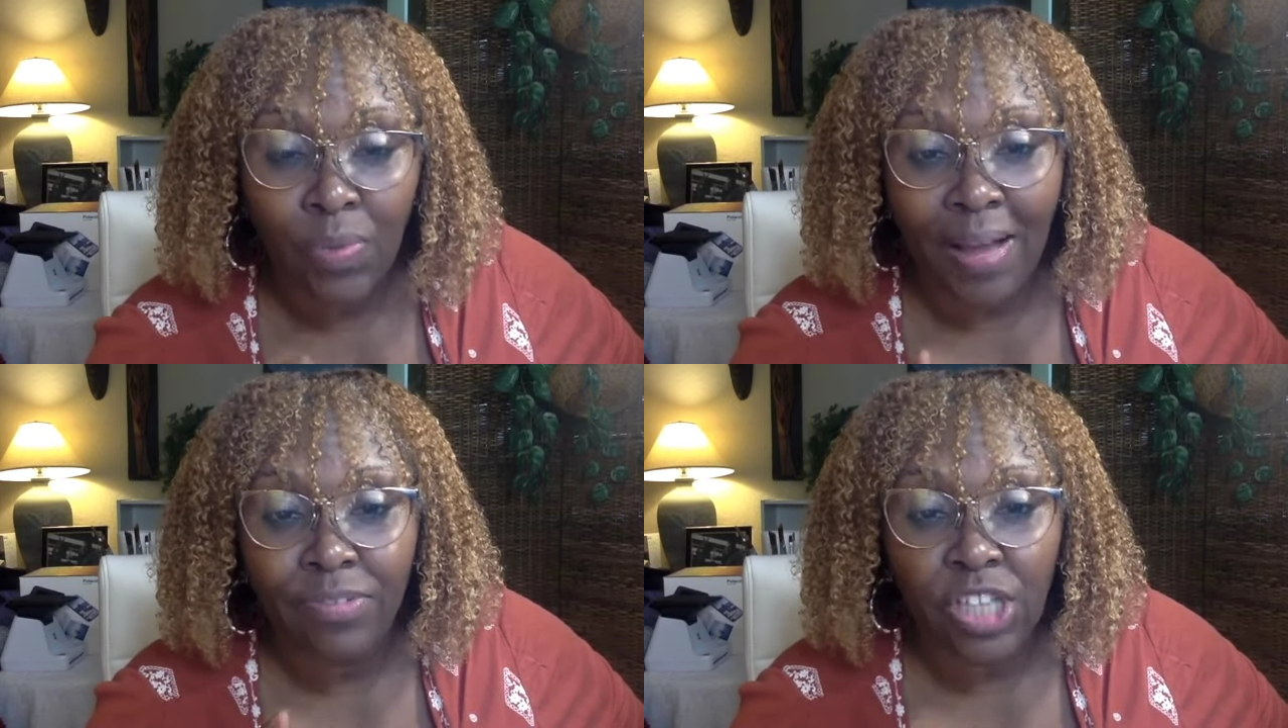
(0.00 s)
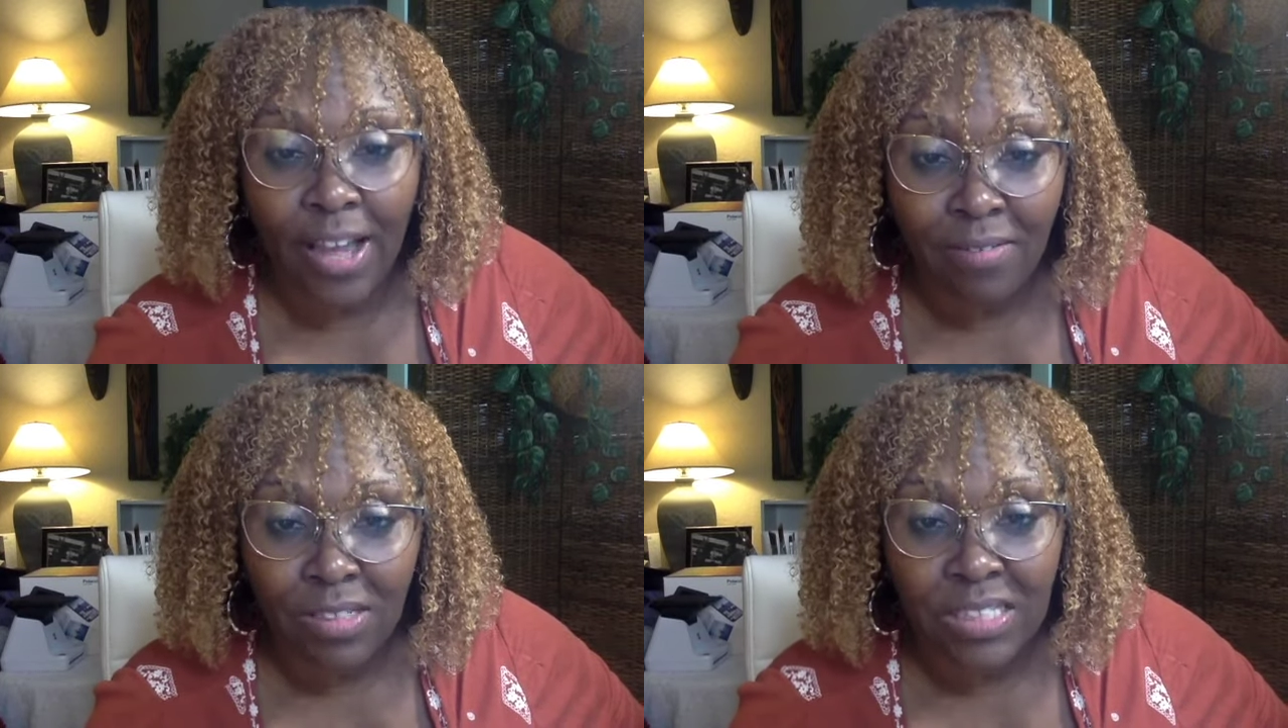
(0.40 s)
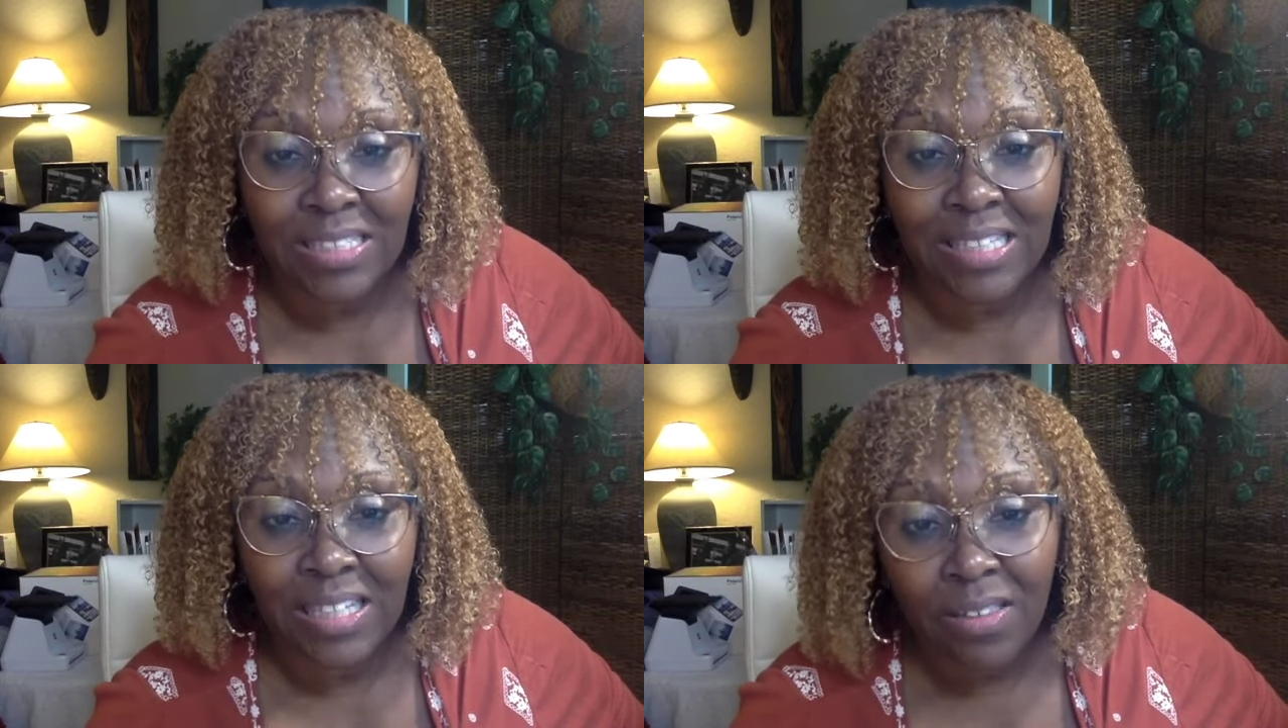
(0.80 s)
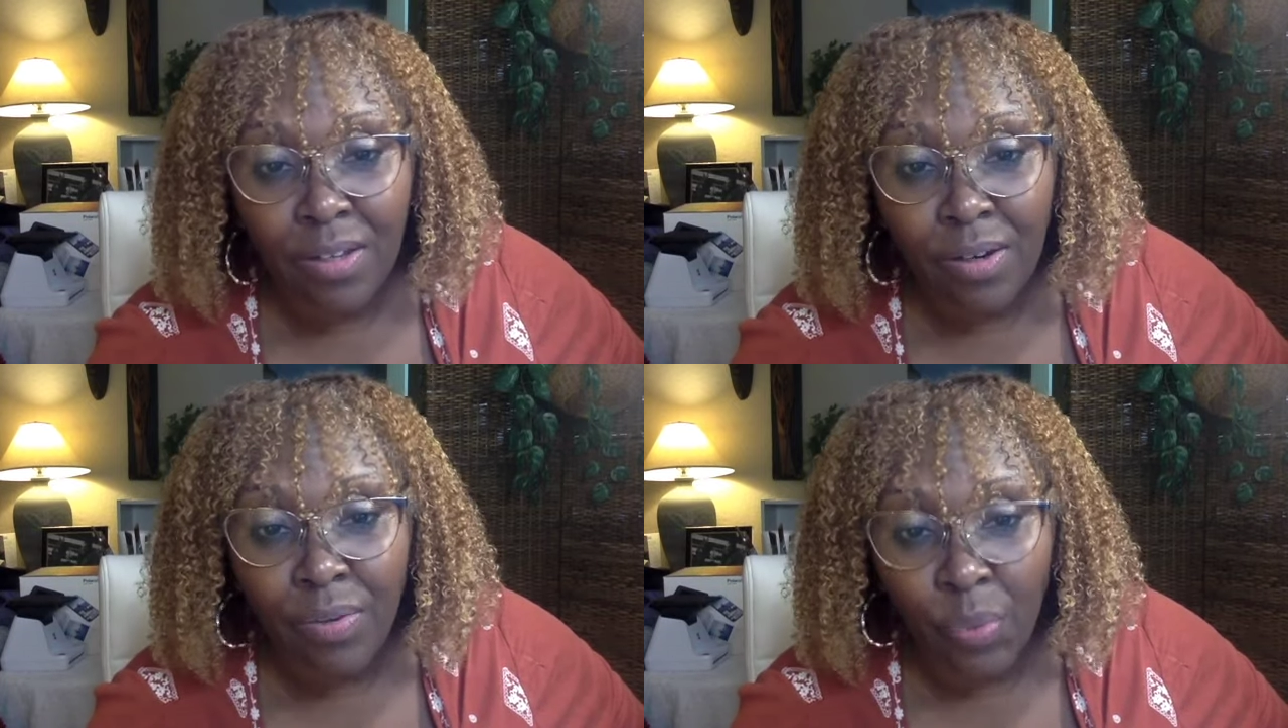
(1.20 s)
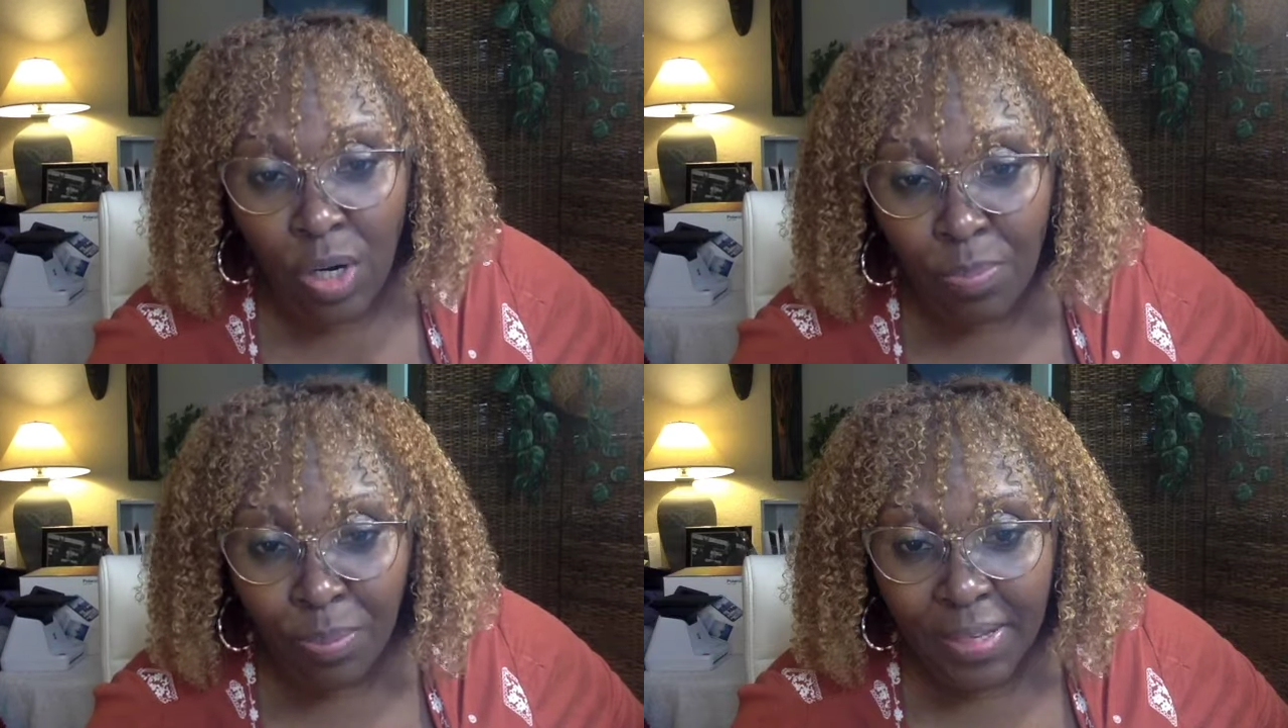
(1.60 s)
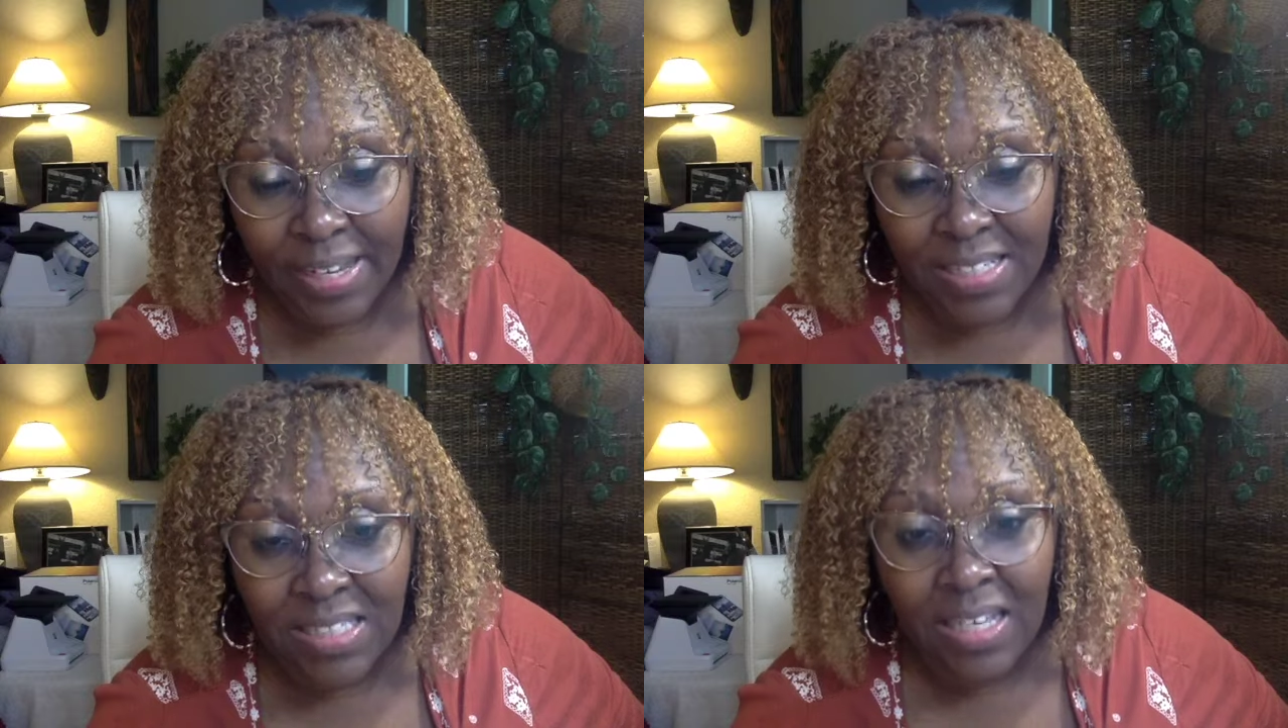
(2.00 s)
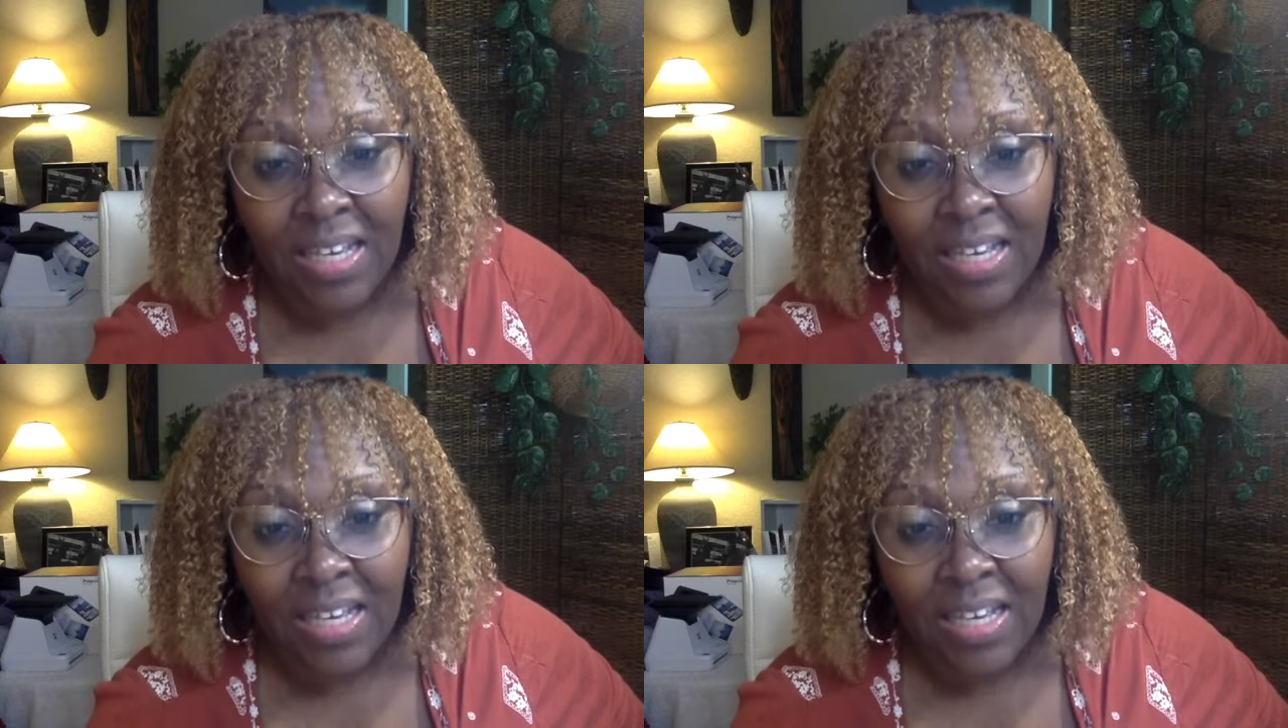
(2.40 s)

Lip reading: have challenges in their workplace,